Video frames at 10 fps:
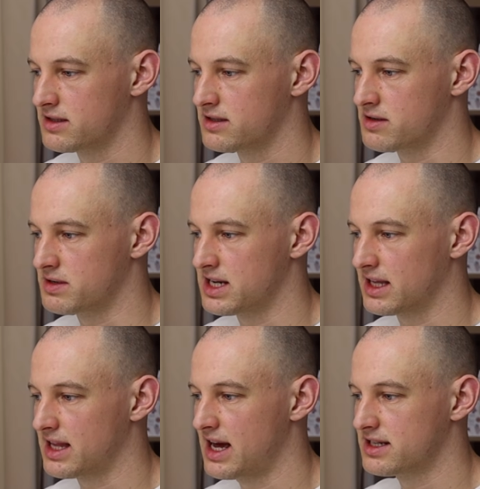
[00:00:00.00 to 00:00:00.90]
So we check
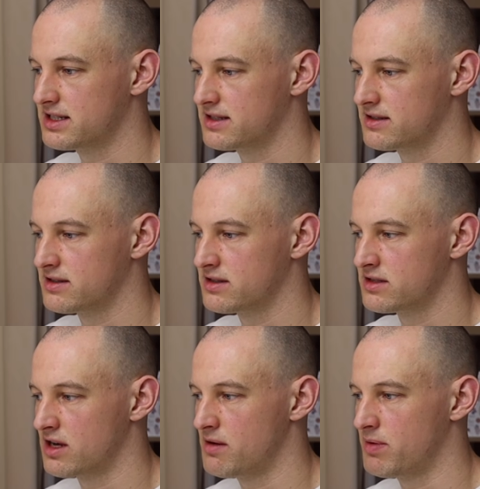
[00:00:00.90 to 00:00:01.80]
that.
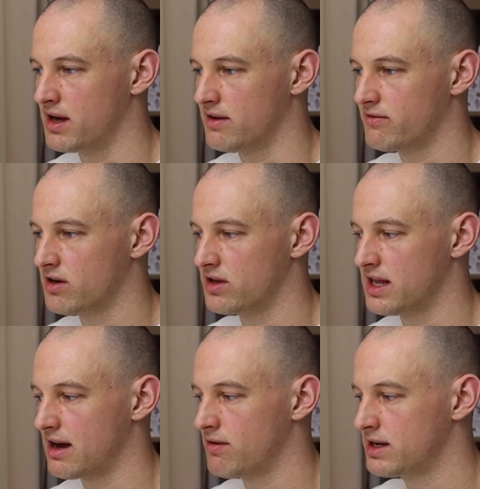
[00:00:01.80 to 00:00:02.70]
Super. Got
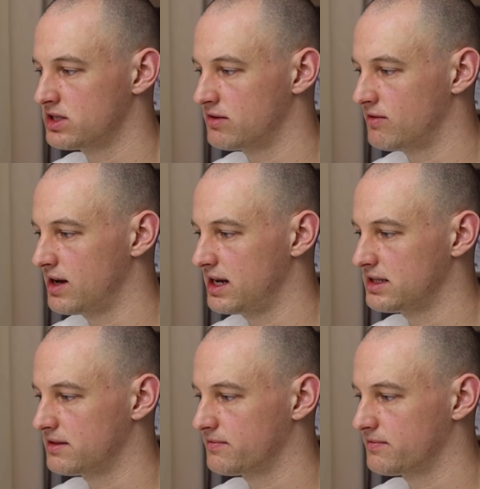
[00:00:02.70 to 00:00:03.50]
that question right.